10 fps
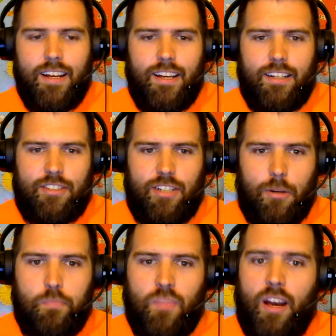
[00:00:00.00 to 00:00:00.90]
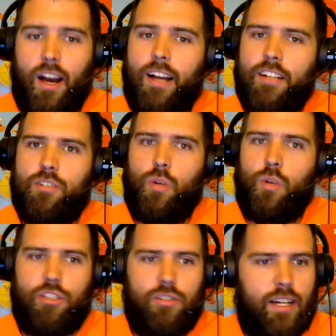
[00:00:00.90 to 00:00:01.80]
So I uh, just want
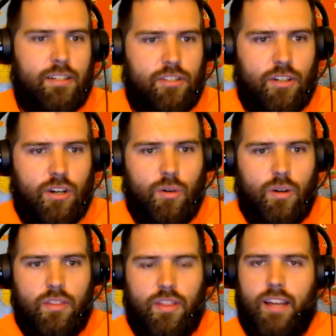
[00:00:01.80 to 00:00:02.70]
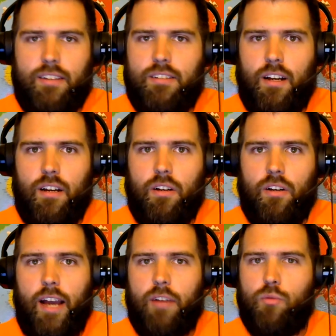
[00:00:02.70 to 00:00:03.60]
you guys to know that uh,
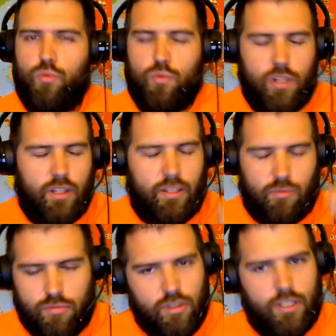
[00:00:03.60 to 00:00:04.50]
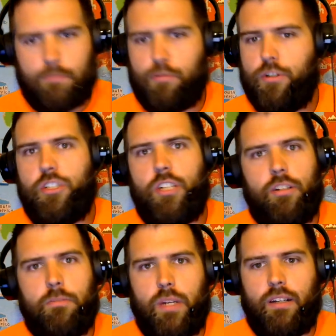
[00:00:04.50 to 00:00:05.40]
I really, really appreciate you
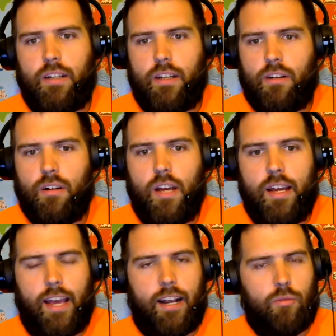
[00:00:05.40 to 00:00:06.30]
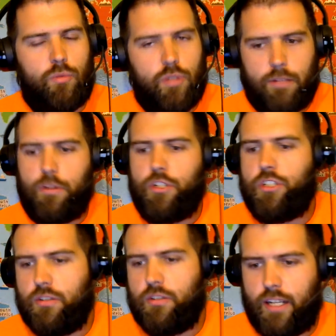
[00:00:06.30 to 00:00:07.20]
being here. And I really appreciate you
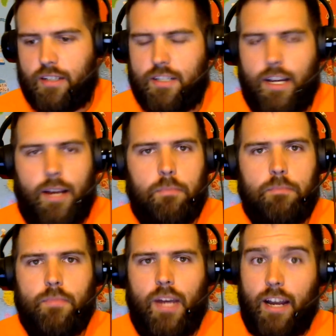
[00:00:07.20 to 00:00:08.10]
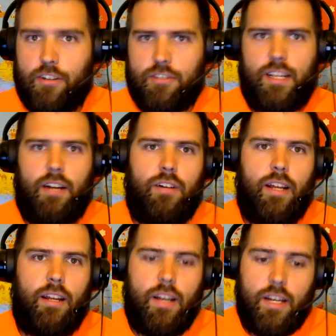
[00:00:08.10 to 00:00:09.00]
taking time out of your Saturday
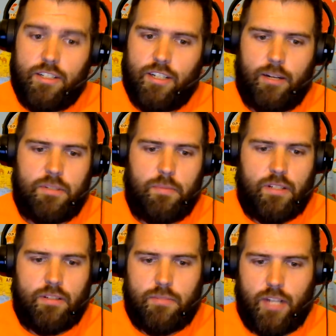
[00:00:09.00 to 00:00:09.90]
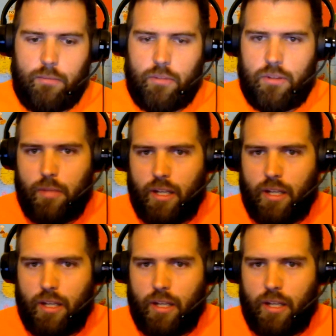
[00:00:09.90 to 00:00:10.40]
to come spend some time with me.